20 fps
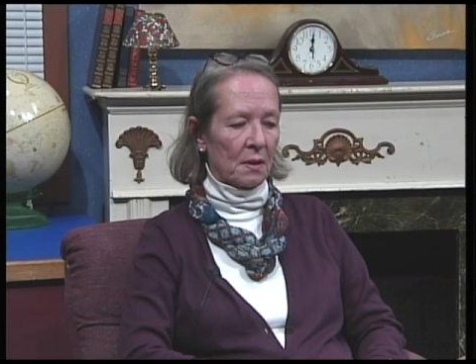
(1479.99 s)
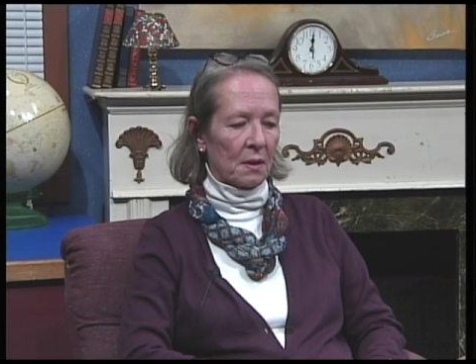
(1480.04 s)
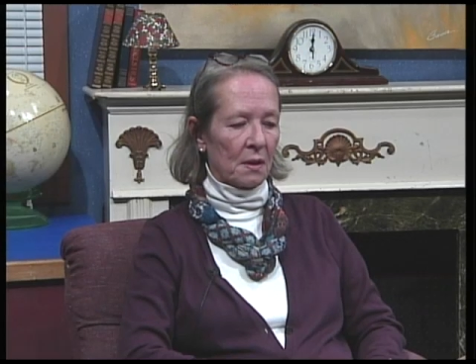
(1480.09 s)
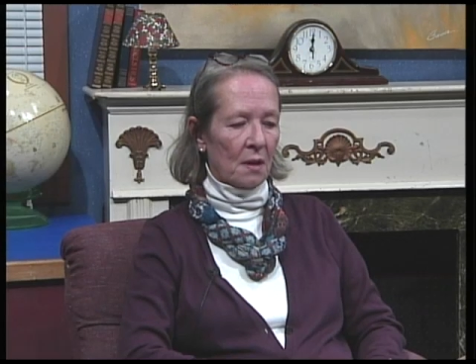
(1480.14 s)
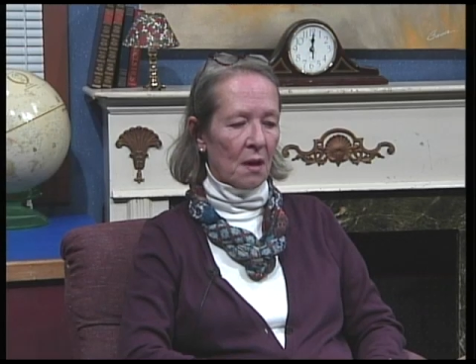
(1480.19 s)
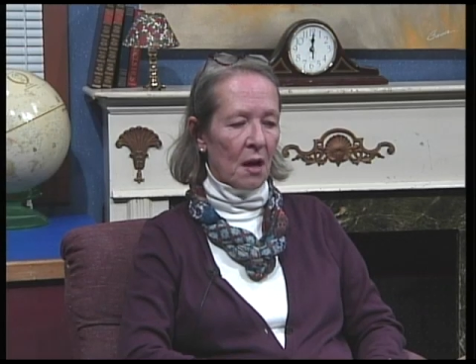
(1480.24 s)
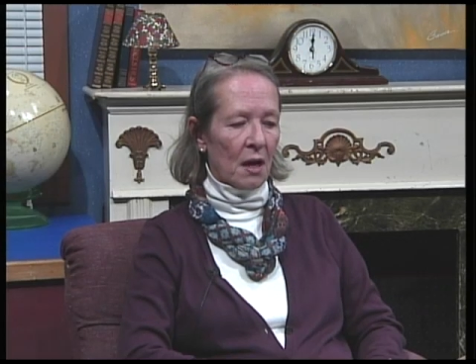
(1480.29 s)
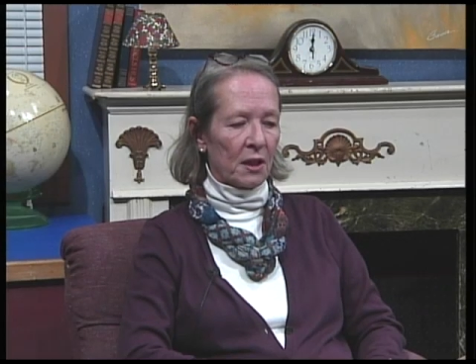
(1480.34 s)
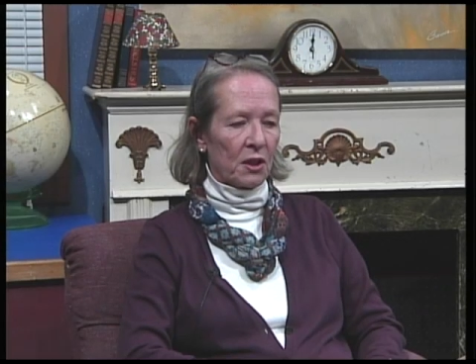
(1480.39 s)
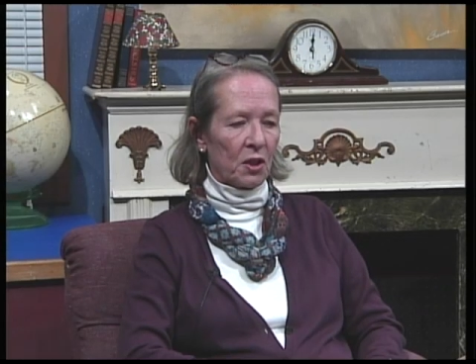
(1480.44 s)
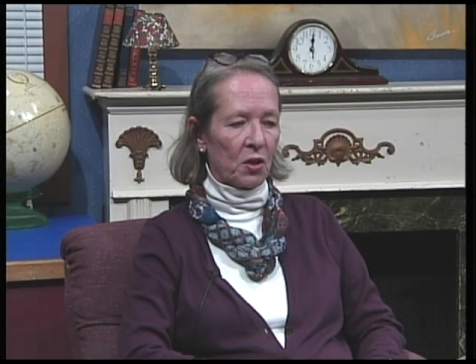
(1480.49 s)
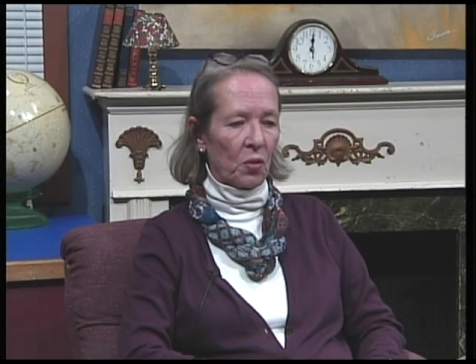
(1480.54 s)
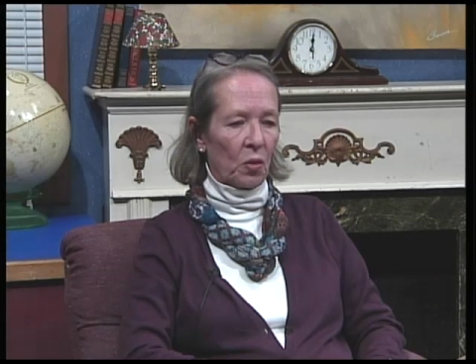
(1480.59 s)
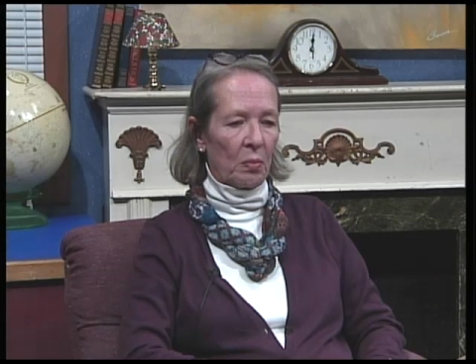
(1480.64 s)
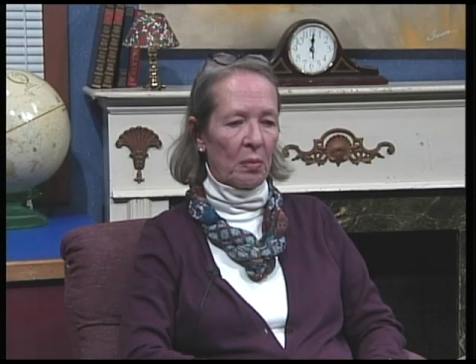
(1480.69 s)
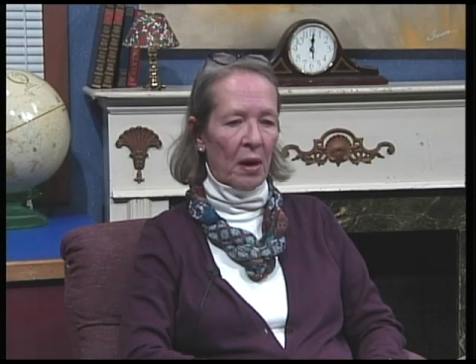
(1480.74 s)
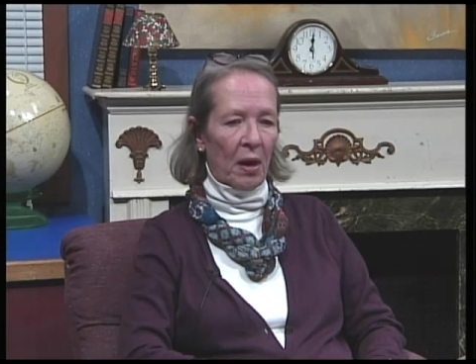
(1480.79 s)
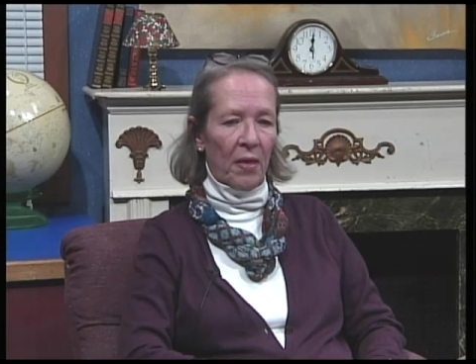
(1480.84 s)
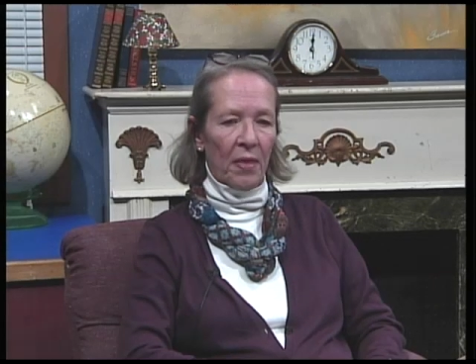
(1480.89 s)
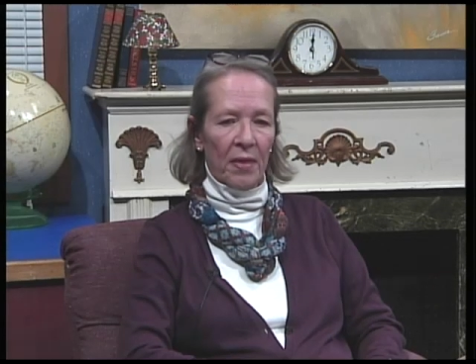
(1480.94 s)
talk to you
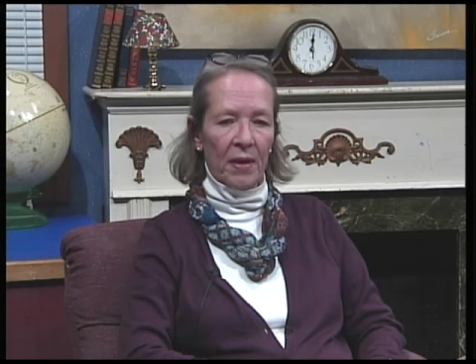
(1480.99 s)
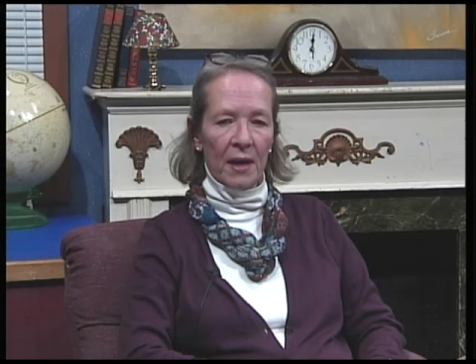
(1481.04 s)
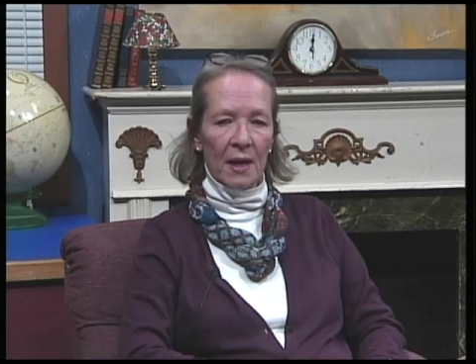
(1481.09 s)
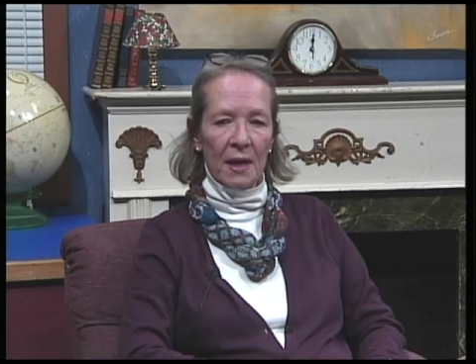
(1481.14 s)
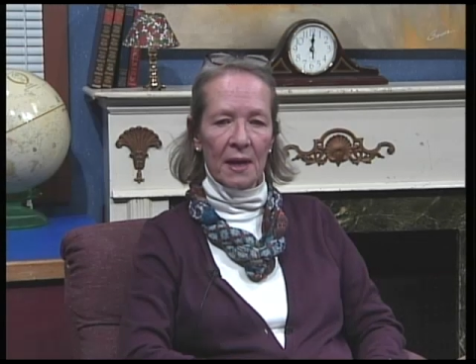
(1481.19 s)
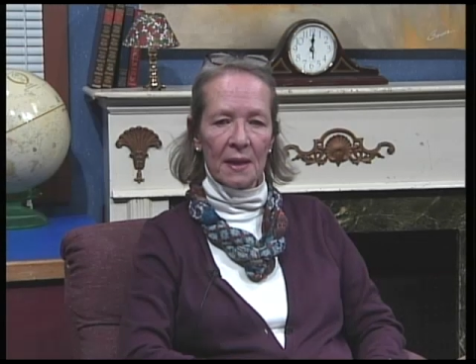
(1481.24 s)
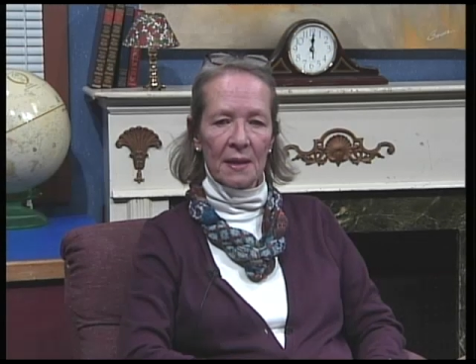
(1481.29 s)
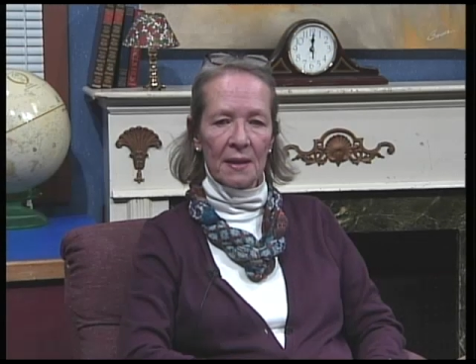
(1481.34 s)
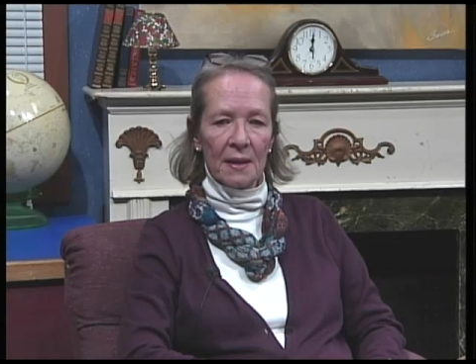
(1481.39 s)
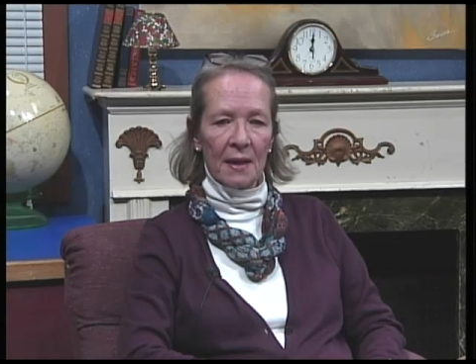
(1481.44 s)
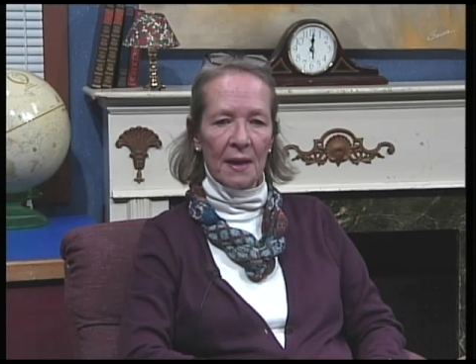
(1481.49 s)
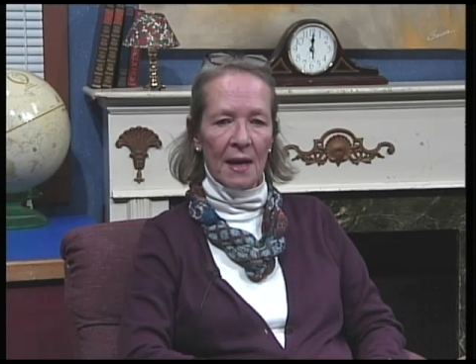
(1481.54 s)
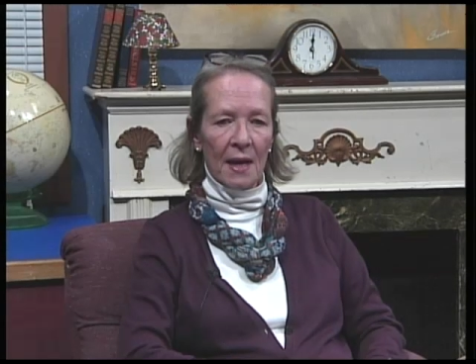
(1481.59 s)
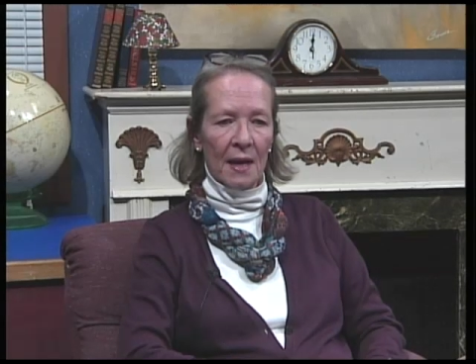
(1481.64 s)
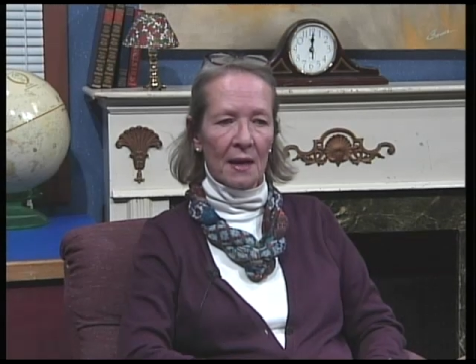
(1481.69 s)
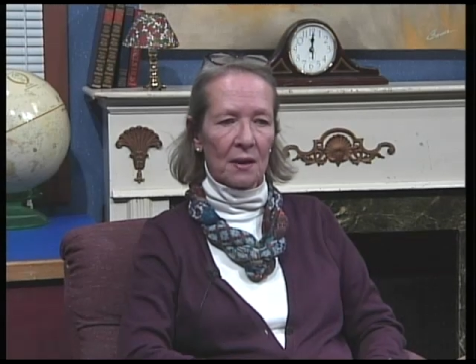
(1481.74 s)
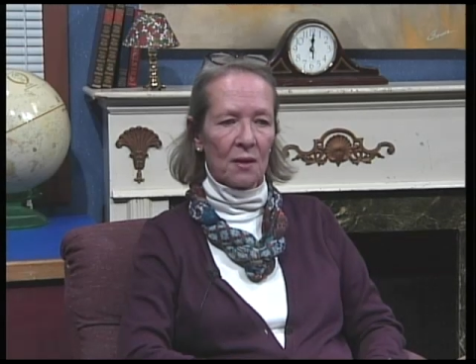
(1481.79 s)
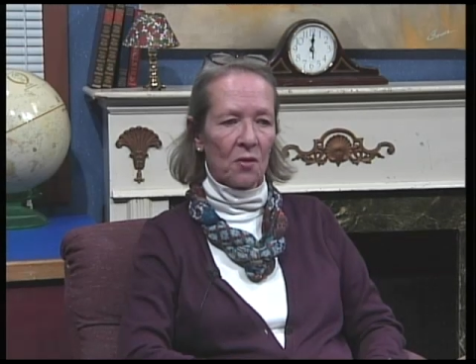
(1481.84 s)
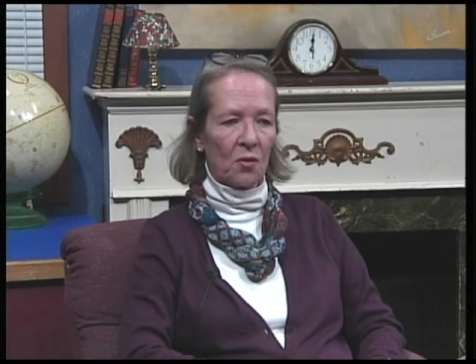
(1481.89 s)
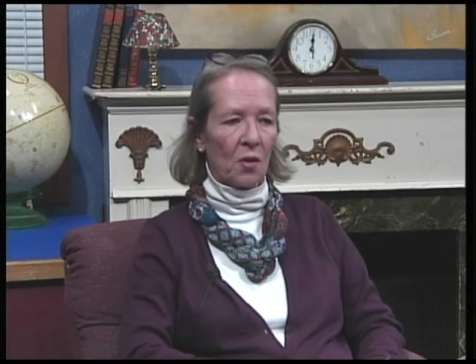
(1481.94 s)
about things,
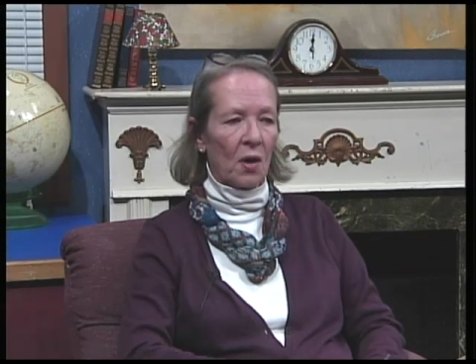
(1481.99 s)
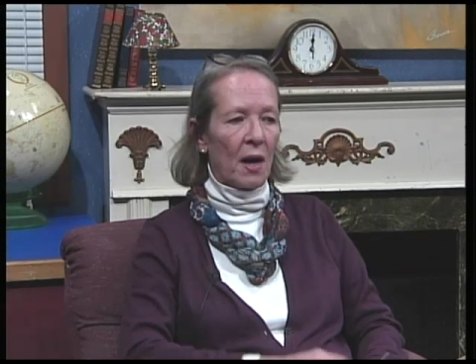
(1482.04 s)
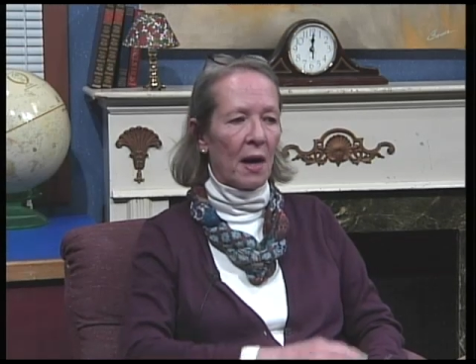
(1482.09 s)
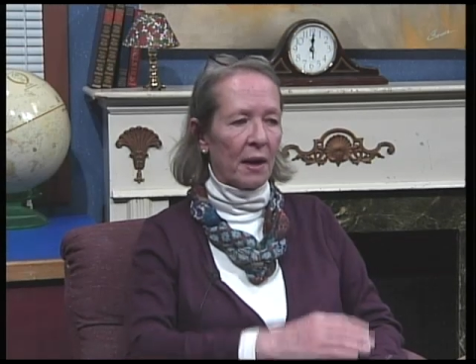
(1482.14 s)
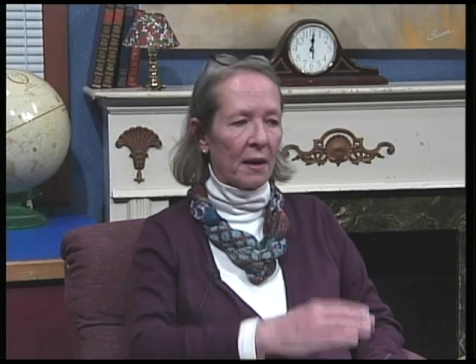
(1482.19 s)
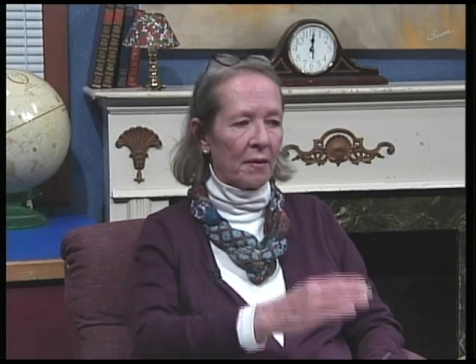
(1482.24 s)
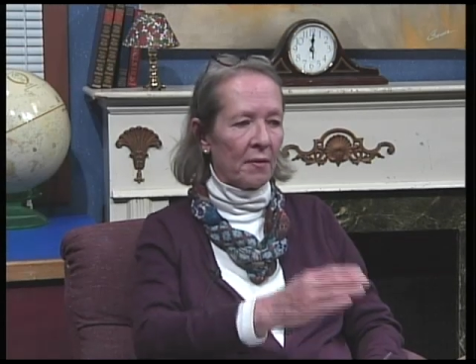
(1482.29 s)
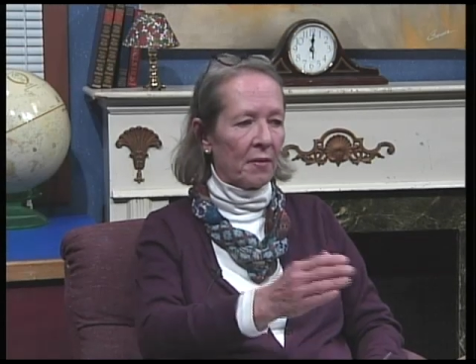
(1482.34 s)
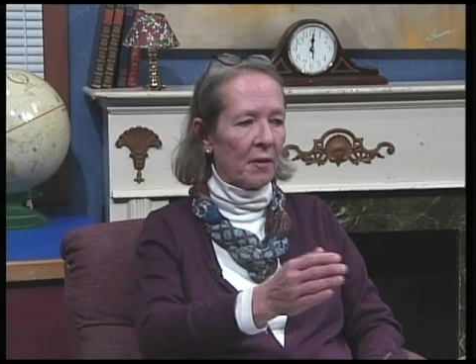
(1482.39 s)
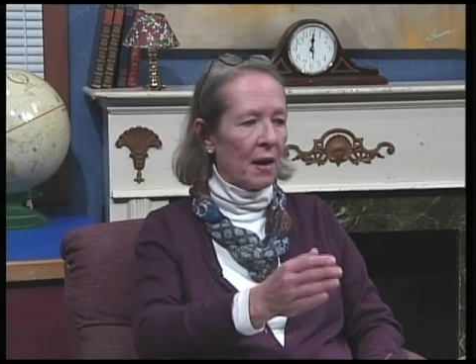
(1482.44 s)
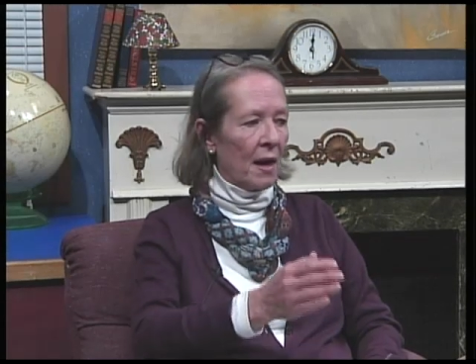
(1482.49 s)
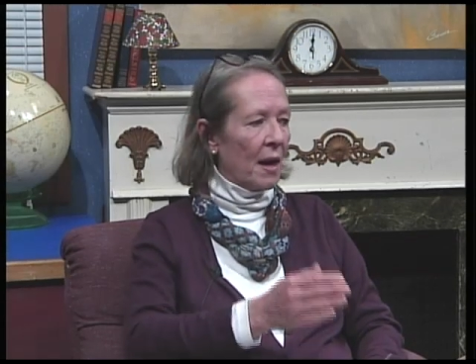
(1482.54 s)
and you kind of,